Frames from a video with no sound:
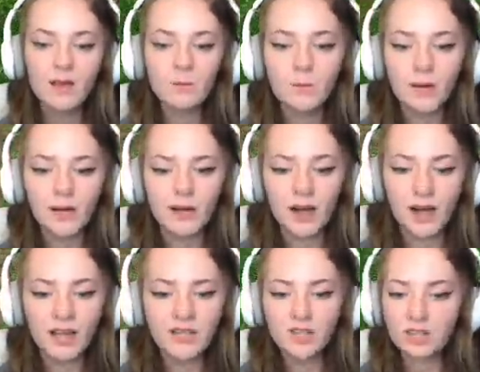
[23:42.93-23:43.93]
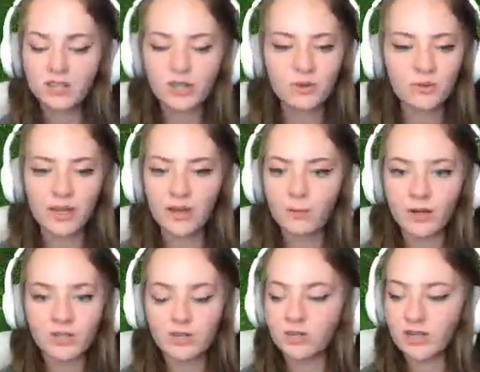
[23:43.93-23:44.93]
But I just don't get
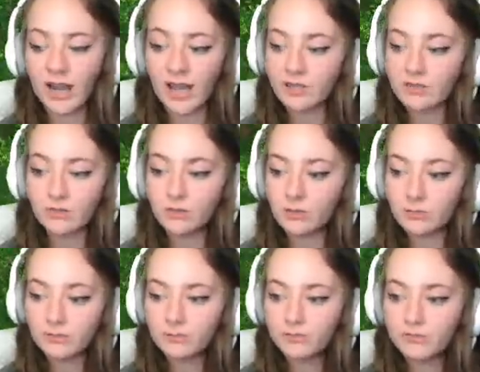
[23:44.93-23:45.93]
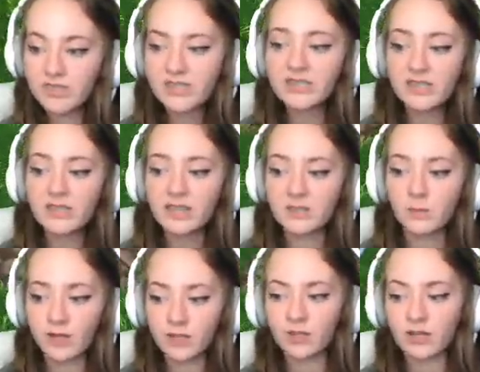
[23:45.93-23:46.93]
white chocolate at all. Sissy thinks
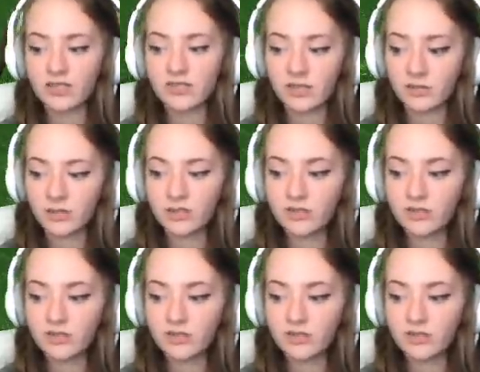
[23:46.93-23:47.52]
white chocolate is so good.